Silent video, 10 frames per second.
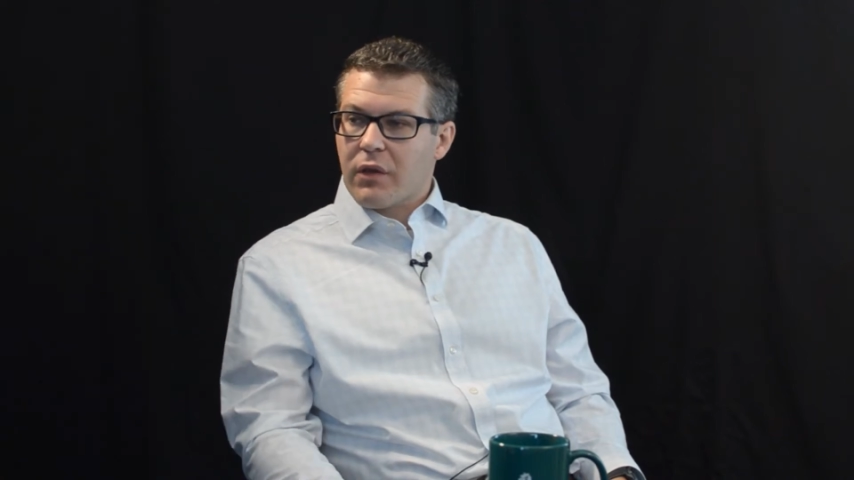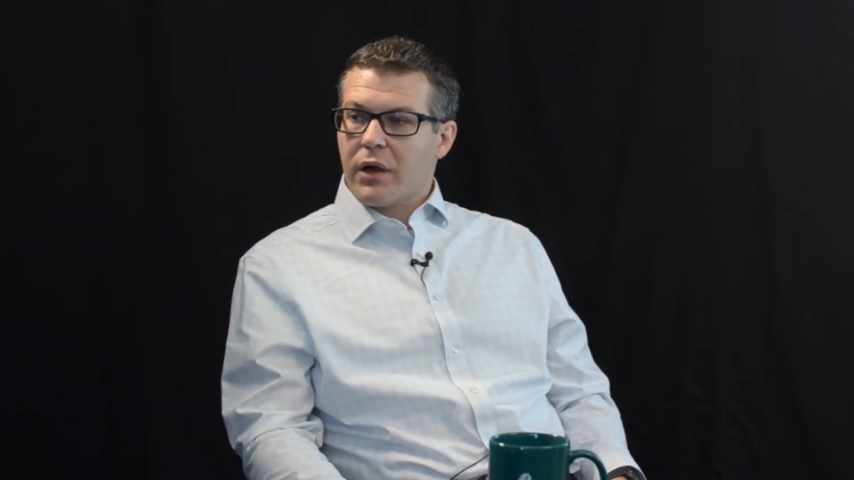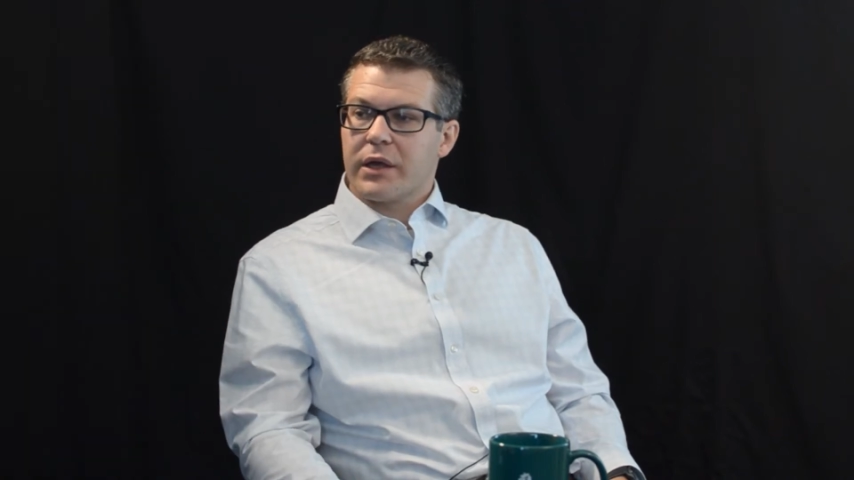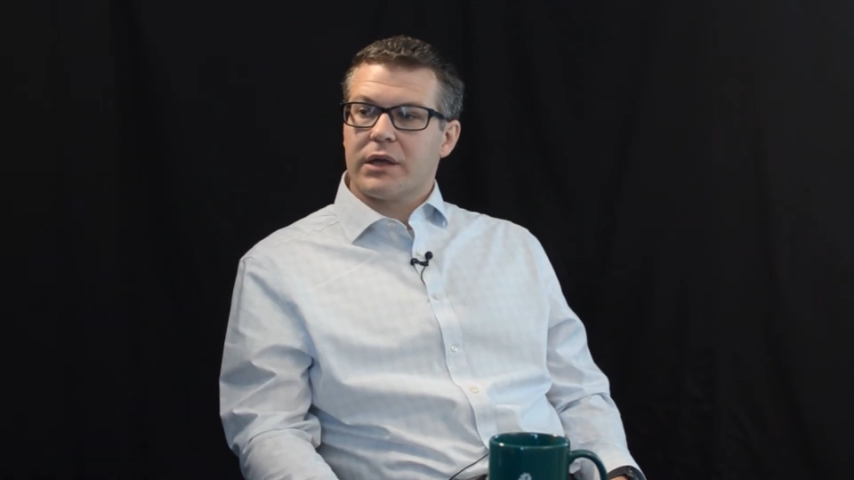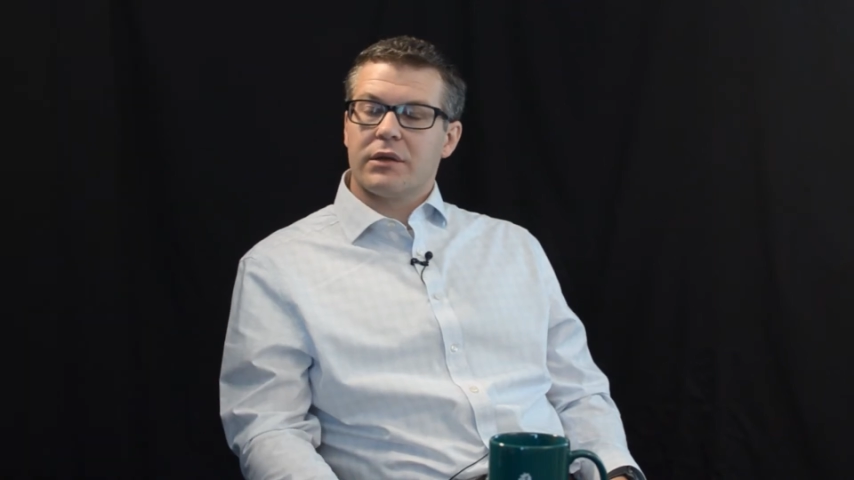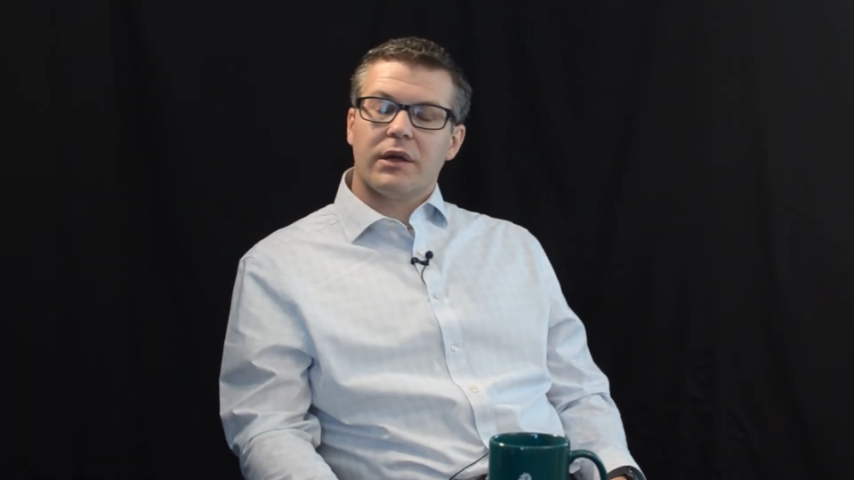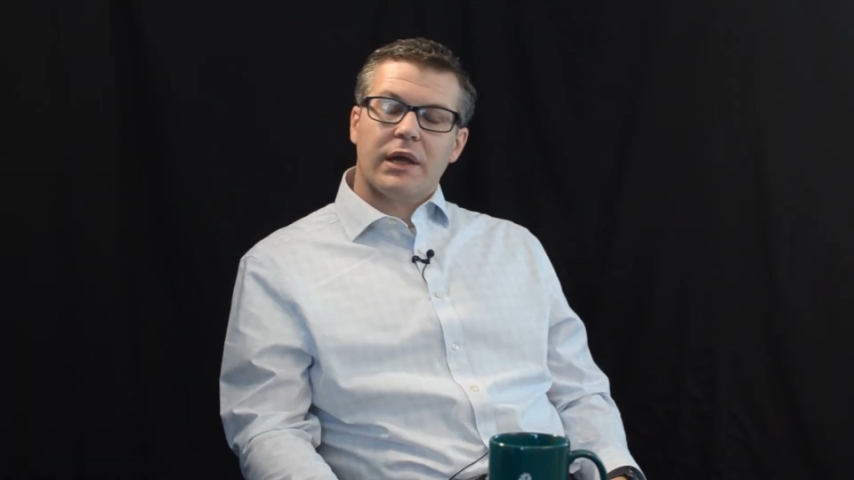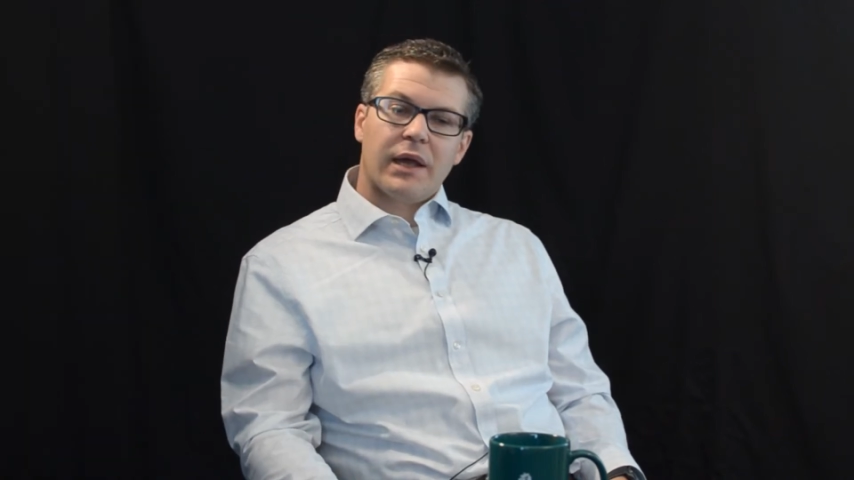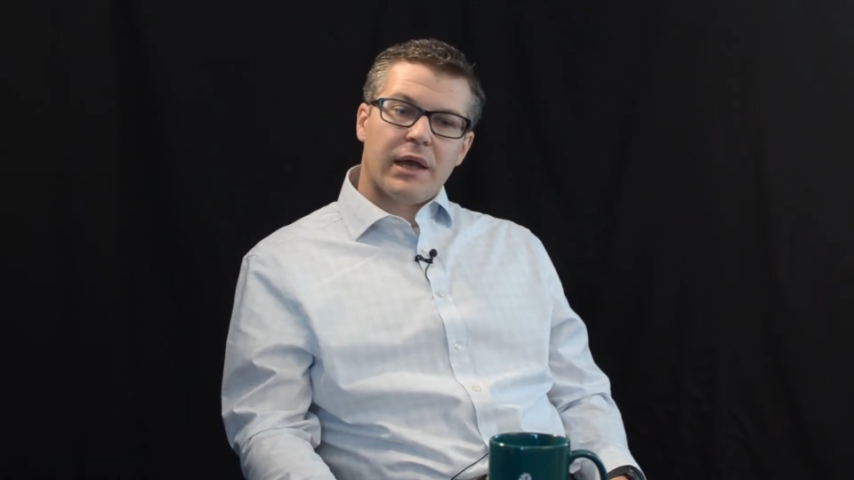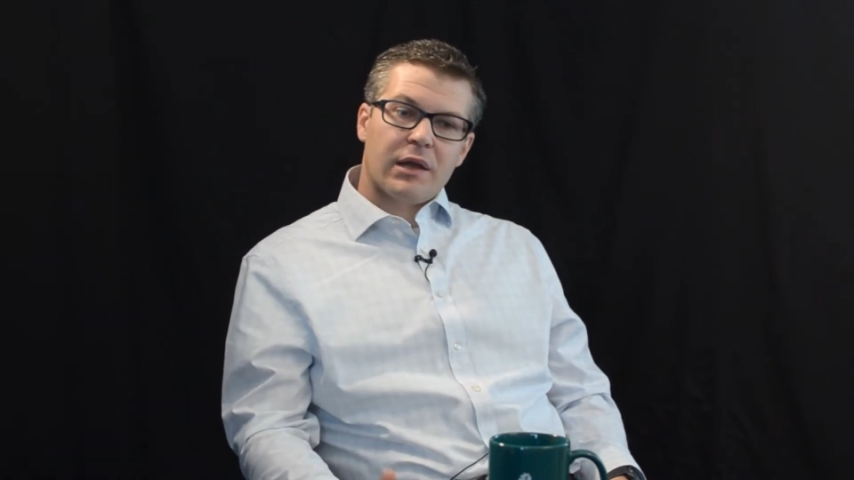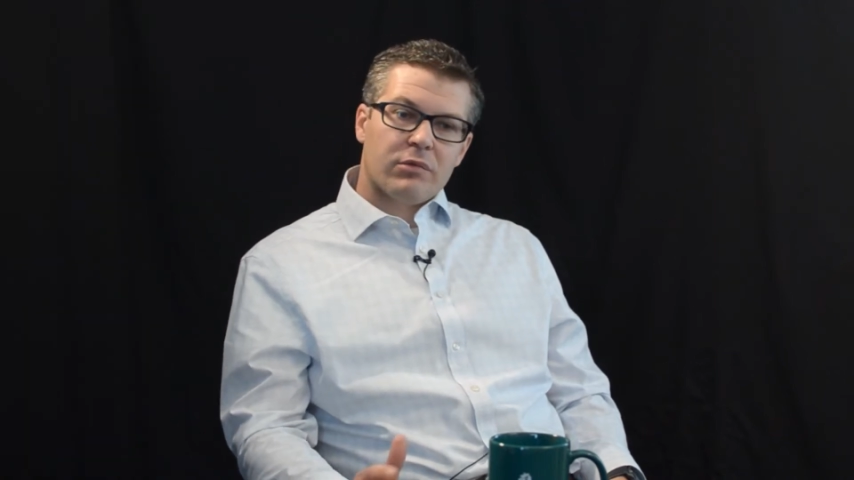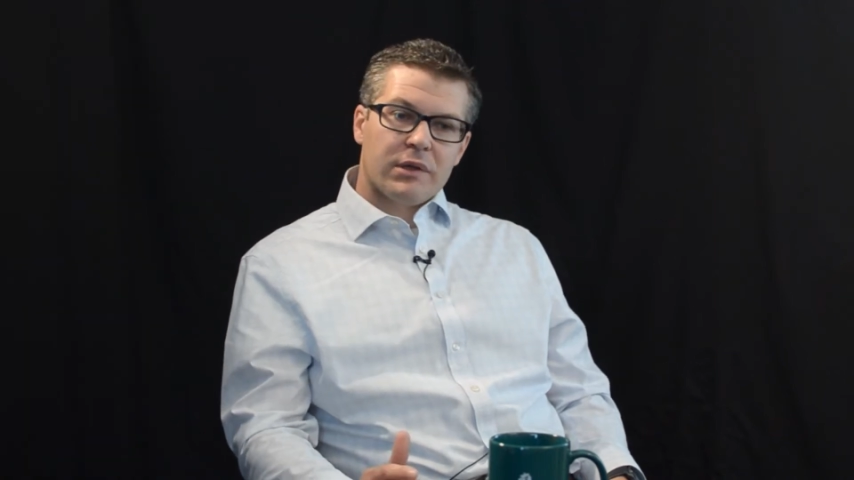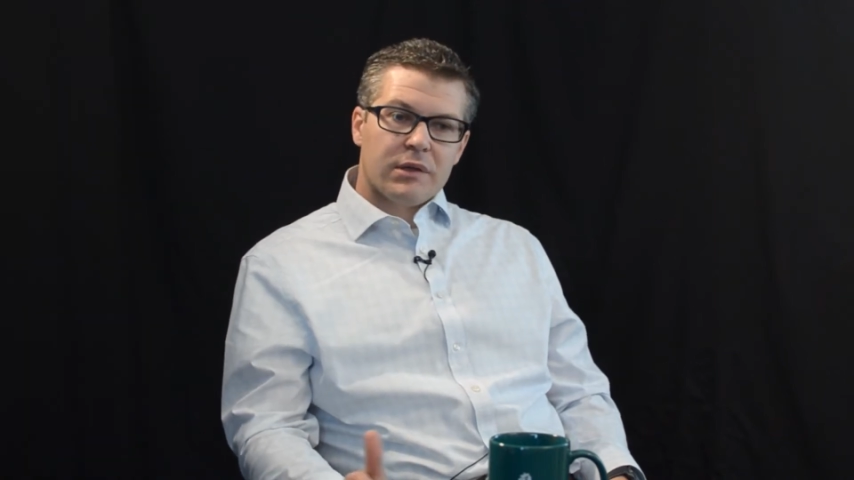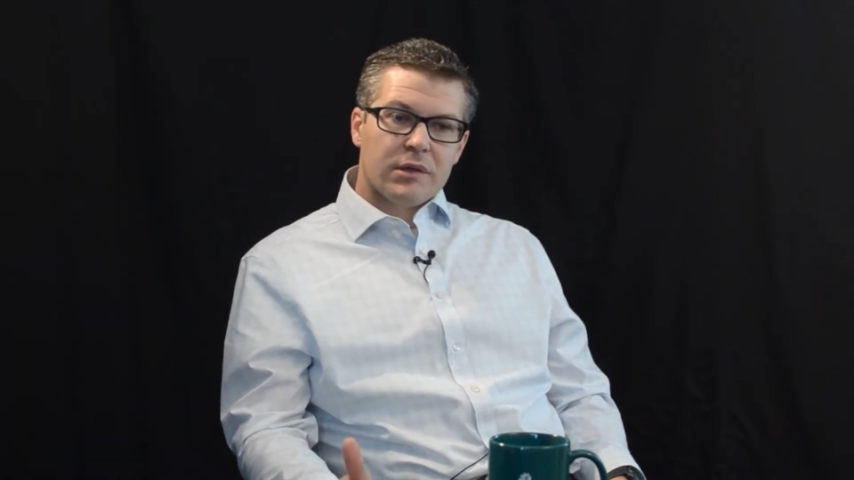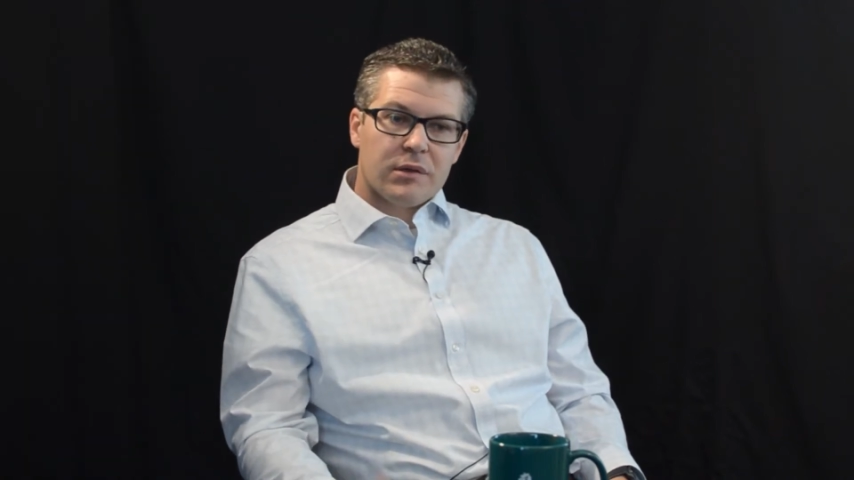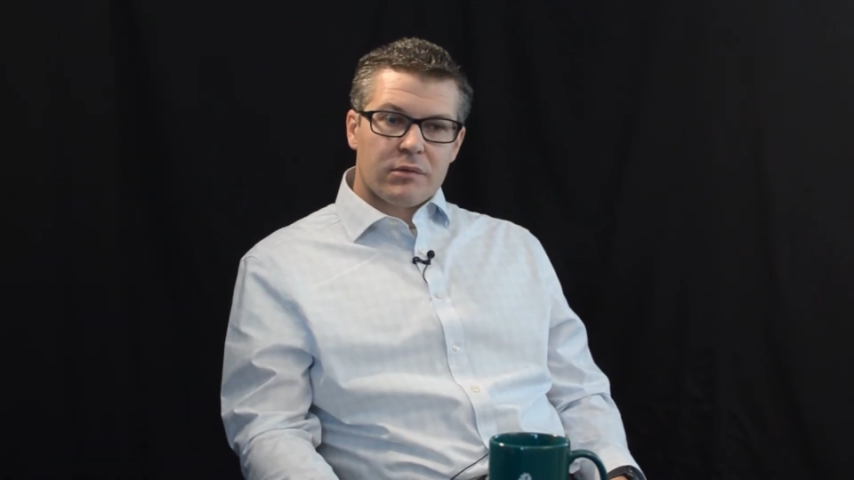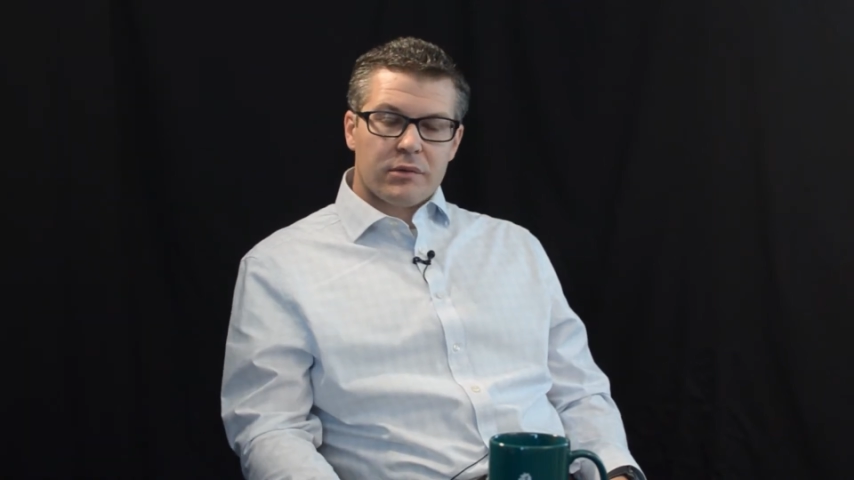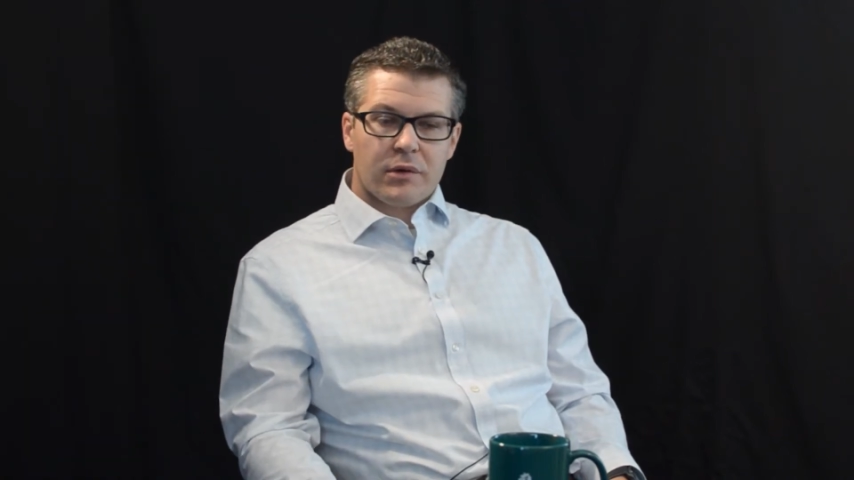login, and we